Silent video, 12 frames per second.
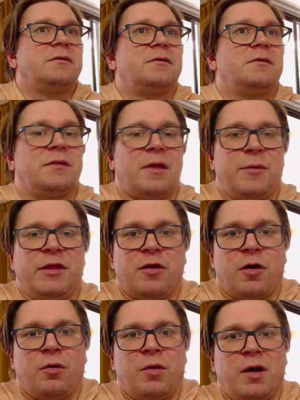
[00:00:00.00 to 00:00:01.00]
Let me
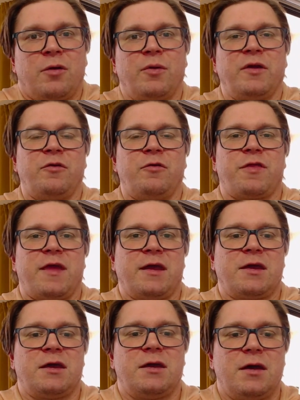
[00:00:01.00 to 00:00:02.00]
know what you
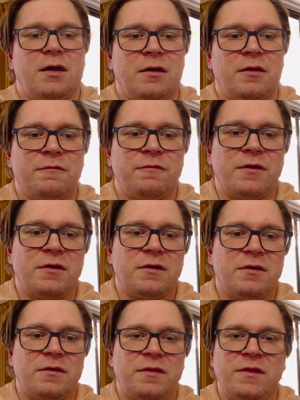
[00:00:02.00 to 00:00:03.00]
think of
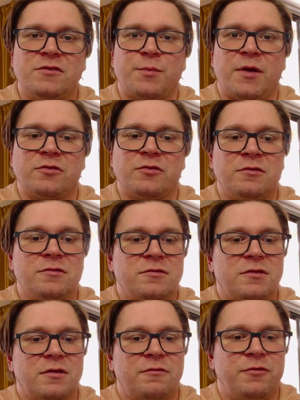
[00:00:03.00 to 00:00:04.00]
these puzzles
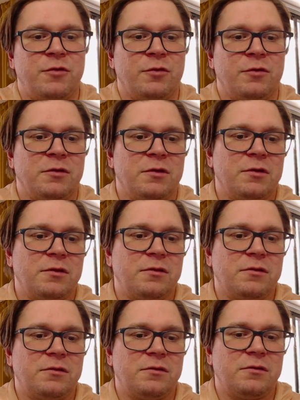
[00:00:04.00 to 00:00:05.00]
if you're
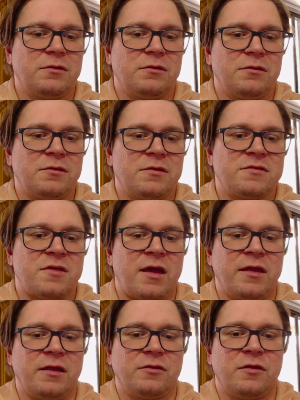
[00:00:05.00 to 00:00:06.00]

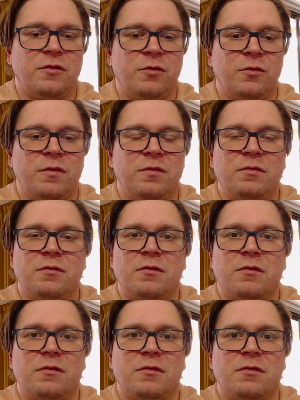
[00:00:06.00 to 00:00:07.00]
deciding to do
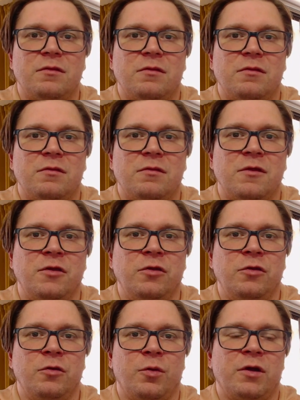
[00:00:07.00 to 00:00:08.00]
the New
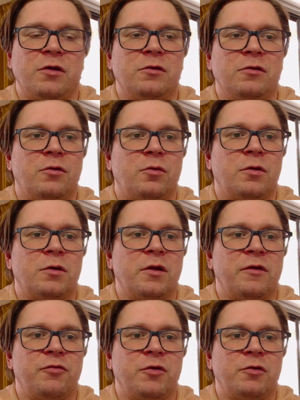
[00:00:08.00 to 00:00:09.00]
Yorker or
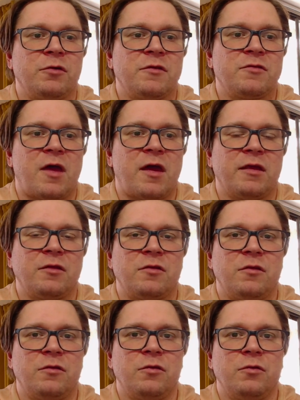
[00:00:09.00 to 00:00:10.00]
if you're deciding to
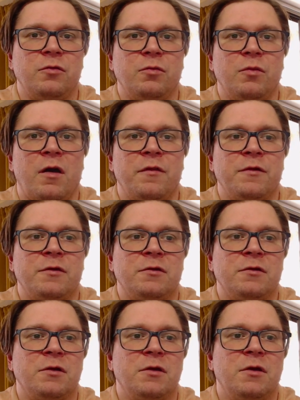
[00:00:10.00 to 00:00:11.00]
do
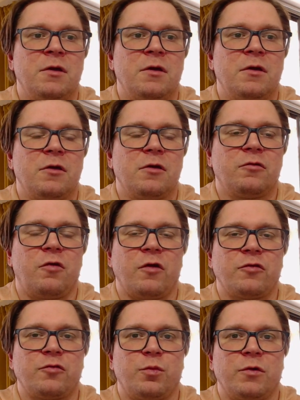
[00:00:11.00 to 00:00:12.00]
other
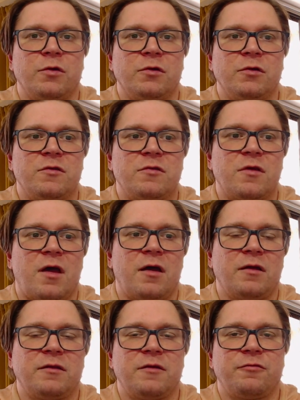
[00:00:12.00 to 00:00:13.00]
crosswords
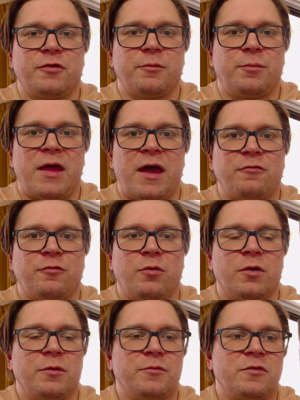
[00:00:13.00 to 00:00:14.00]
on different
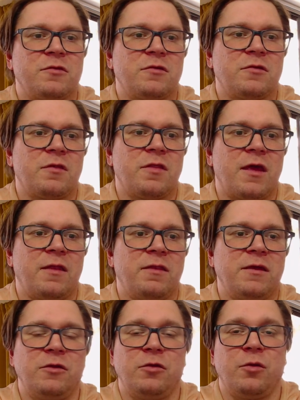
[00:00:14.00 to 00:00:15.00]
platforms than
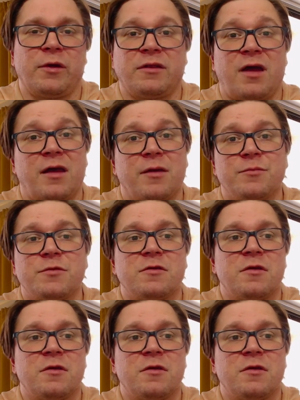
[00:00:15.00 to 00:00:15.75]
the New York Times